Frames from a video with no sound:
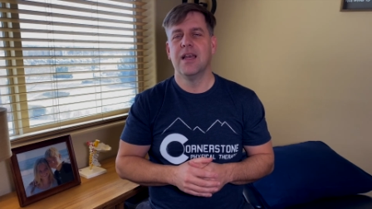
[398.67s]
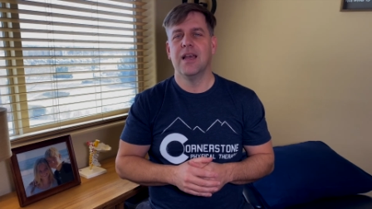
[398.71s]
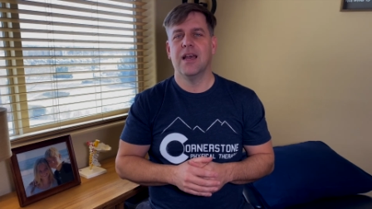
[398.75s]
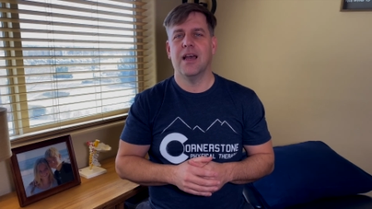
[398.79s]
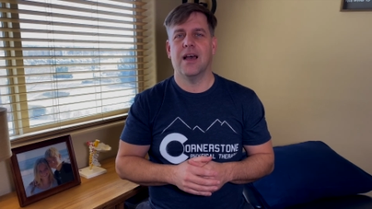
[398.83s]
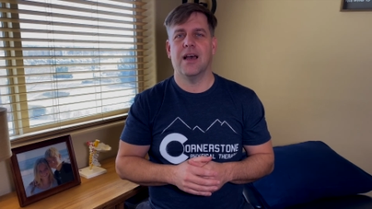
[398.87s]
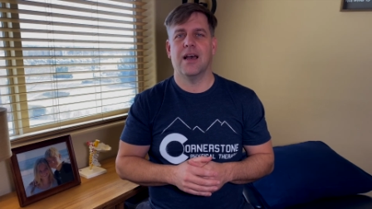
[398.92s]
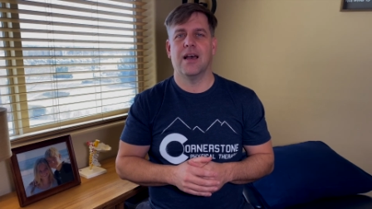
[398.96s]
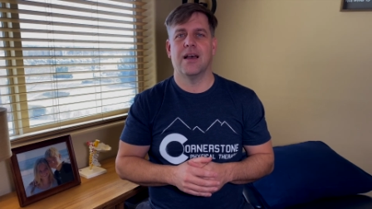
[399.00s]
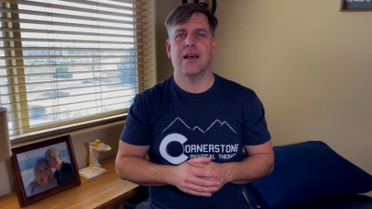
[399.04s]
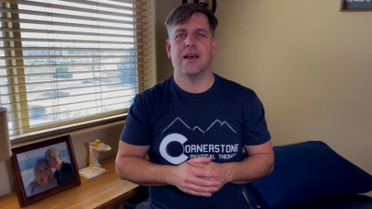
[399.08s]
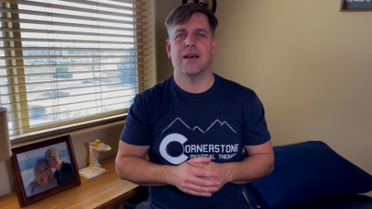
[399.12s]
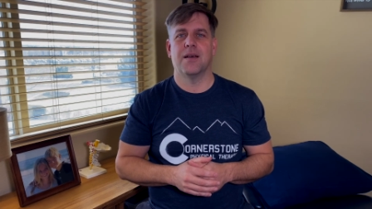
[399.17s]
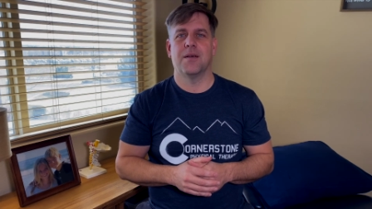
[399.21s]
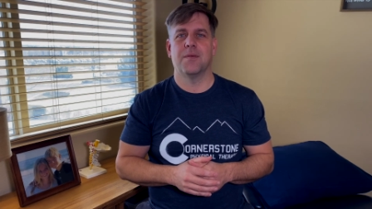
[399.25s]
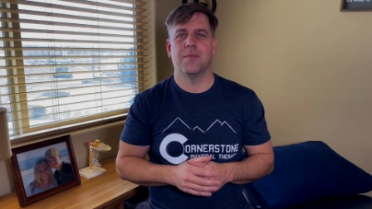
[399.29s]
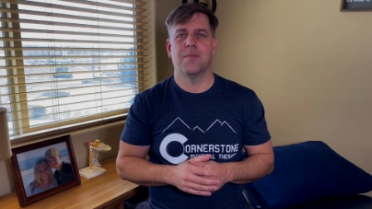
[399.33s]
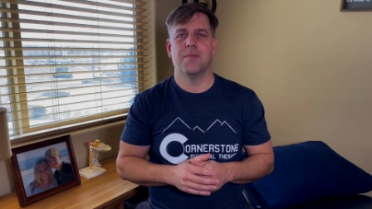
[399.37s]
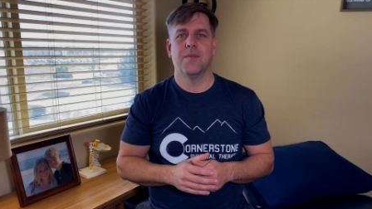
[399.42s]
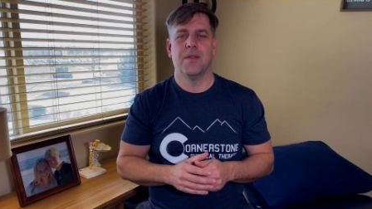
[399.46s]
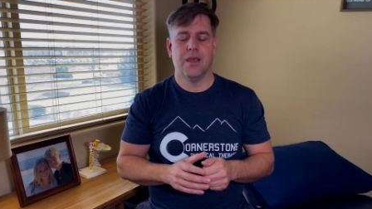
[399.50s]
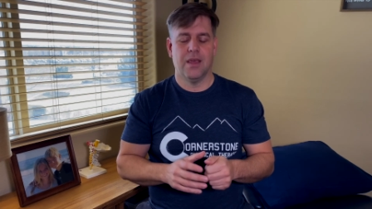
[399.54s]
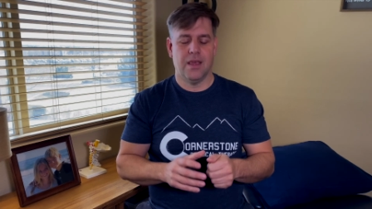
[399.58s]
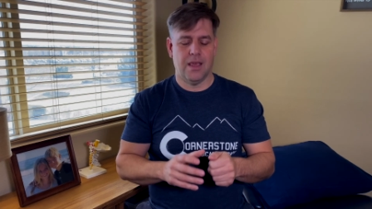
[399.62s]

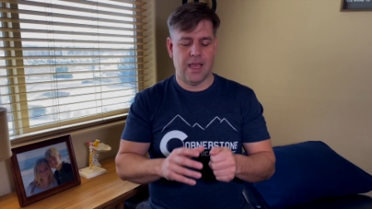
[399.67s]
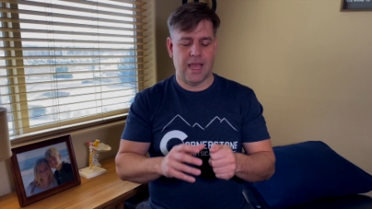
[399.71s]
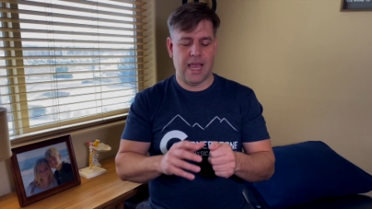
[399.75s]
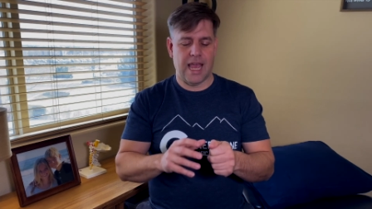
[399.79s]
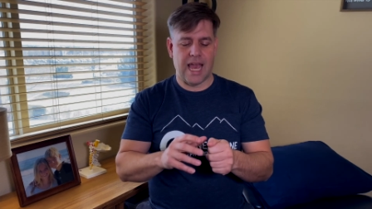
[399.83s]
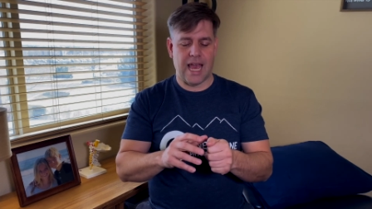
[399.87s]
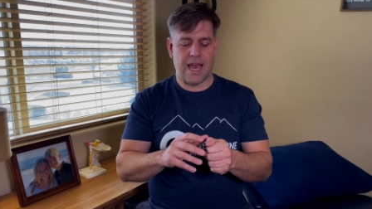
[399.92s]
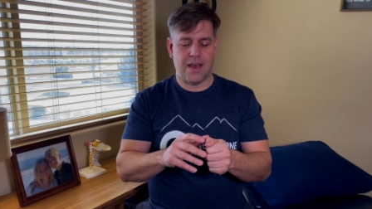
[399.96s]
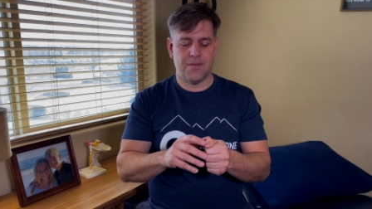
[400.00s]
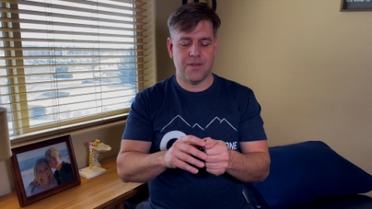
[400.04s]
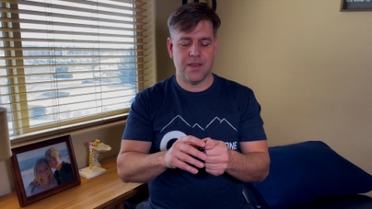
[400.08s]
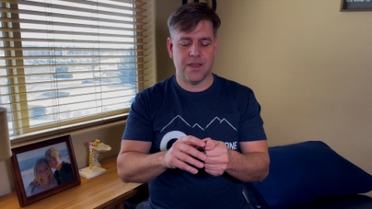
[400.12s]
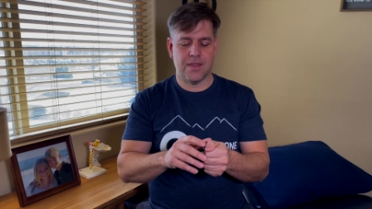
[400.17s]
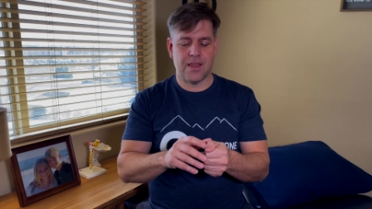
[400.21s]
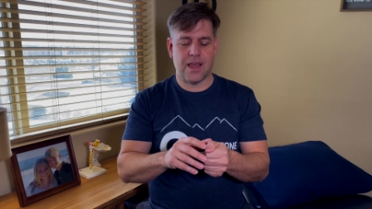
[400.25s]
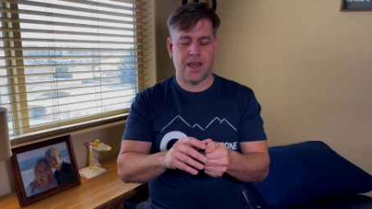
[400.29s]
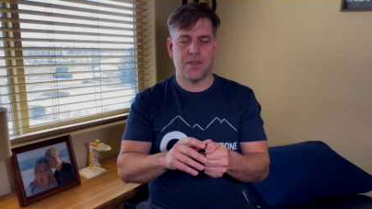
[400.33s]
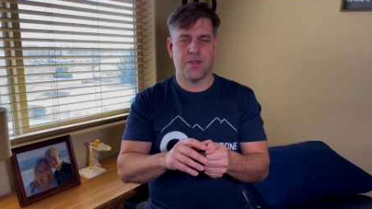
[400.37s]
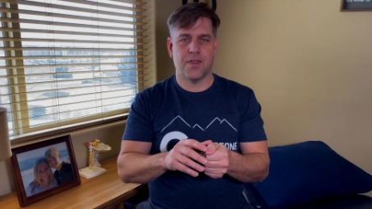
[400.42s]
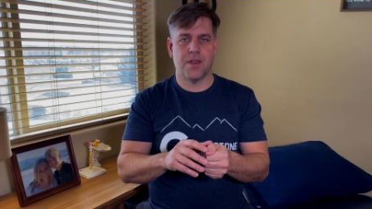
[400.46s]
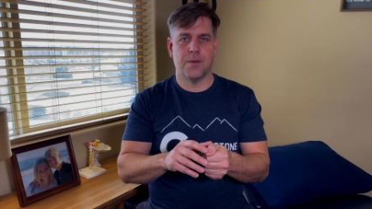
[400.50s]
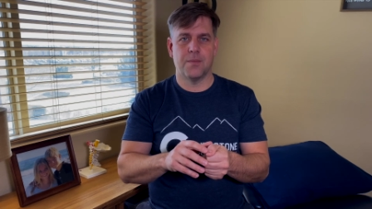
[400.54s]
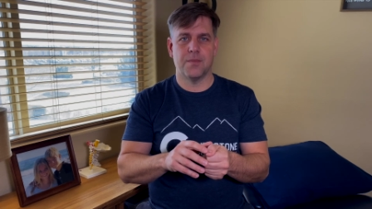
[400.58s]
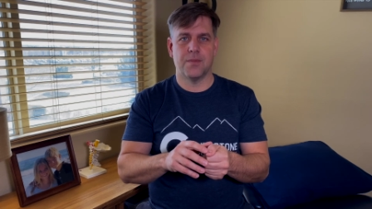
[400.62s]
Um, having
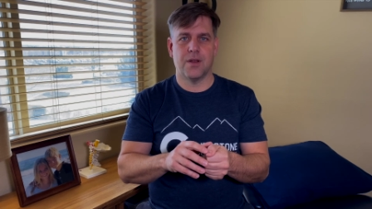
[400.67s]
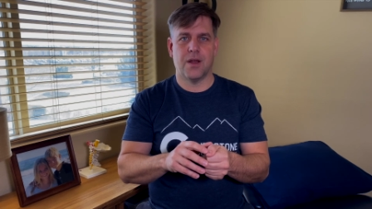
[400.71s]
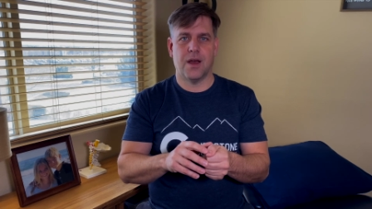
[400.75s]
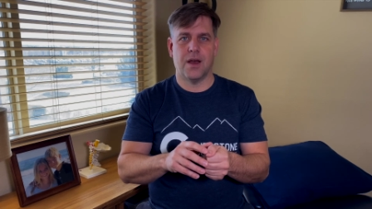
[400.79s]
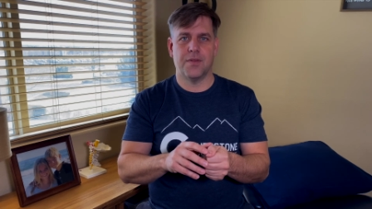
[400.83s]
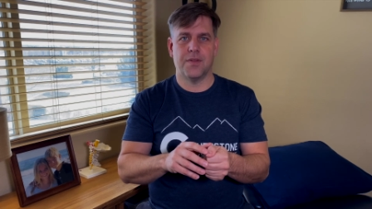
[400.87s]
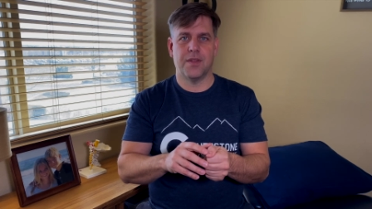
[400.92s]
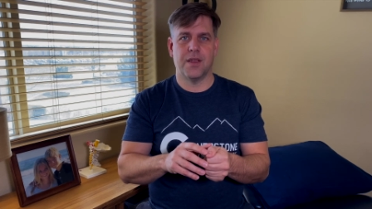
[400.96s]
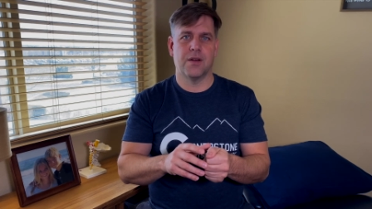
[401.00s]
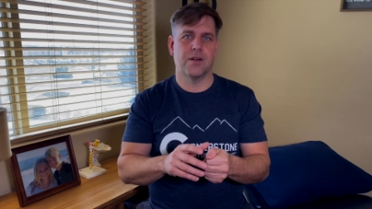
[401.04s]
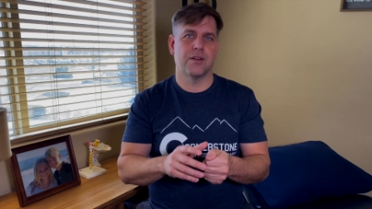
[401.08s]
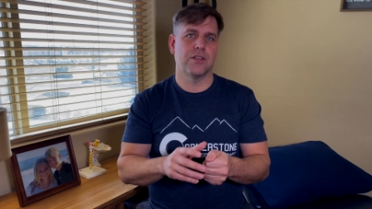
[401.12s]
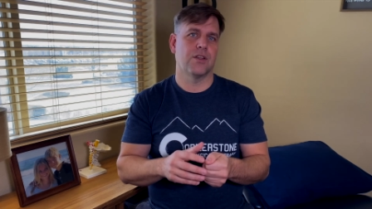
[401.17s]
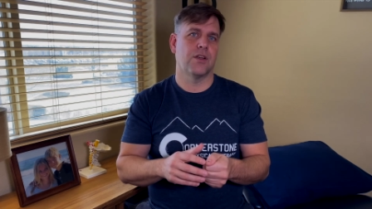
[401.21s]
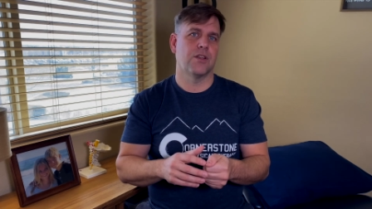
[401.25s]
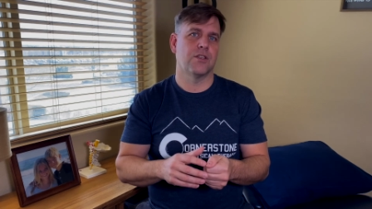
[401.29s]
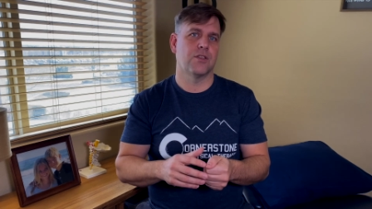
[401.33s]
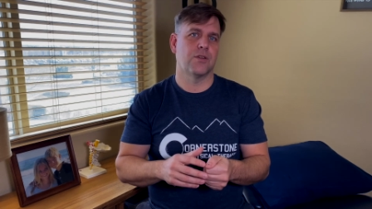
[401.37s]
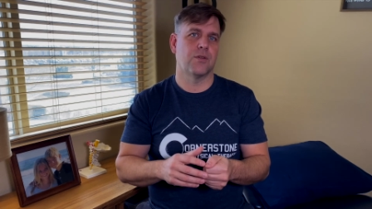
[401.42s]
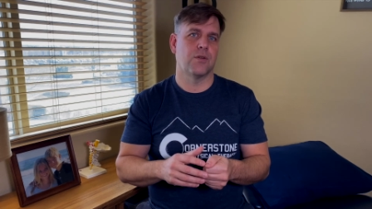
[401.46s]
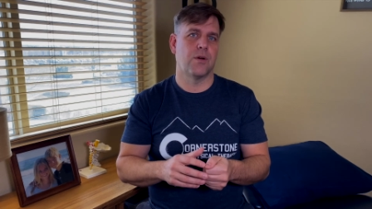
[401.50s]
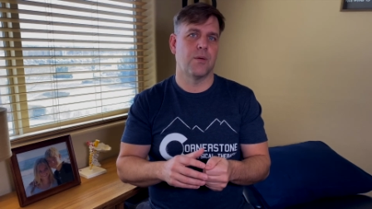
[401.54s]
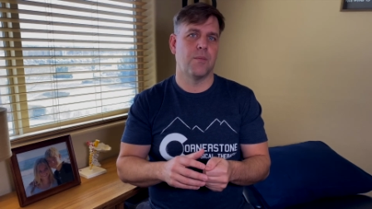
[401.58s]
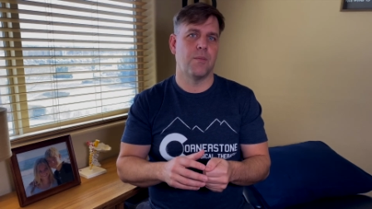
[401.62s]
that thumb dot there is
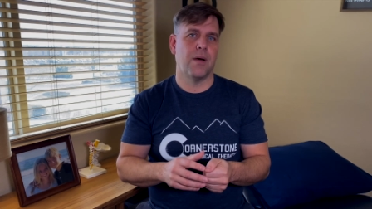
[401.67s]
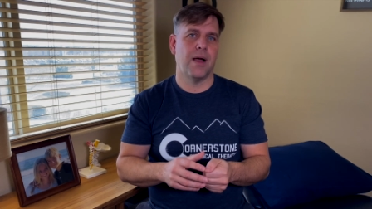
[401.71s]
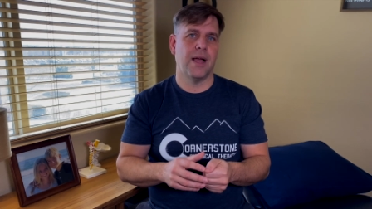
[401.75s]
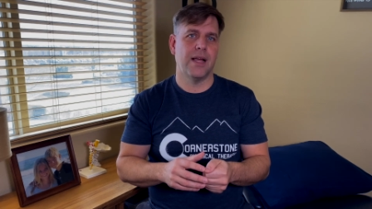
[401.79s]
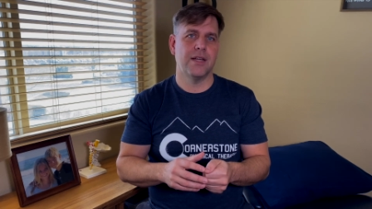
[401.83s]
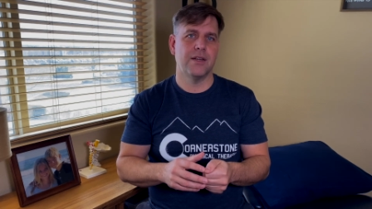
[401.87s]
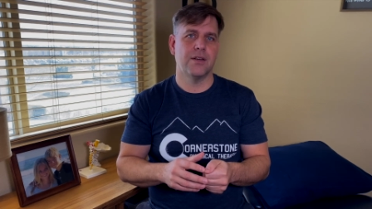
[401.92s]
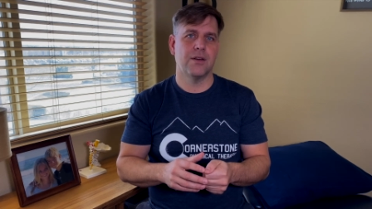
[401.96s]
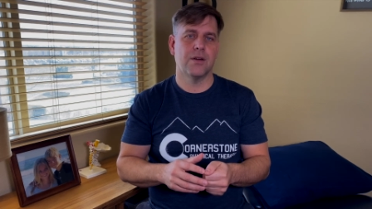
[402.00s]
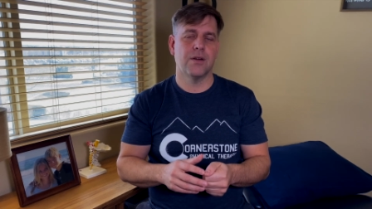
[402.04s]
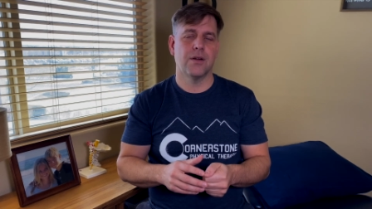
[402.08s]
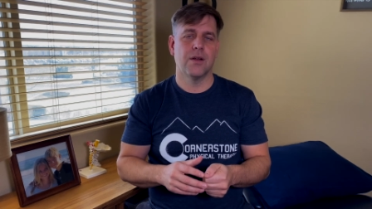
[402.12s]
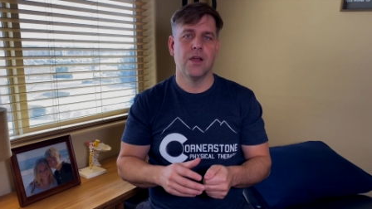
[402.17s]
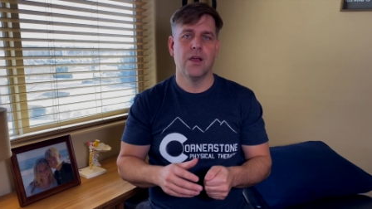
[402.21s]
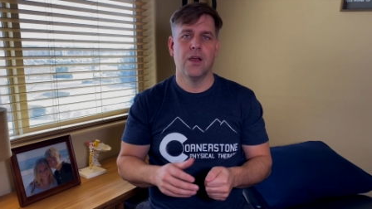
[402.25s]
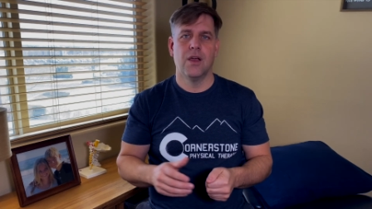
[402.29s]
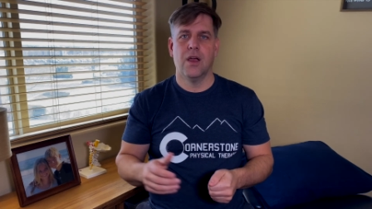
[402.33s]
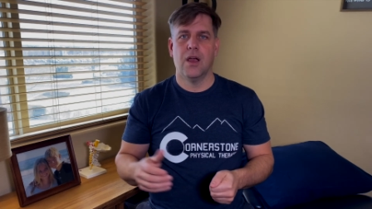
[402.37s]
also a reminder.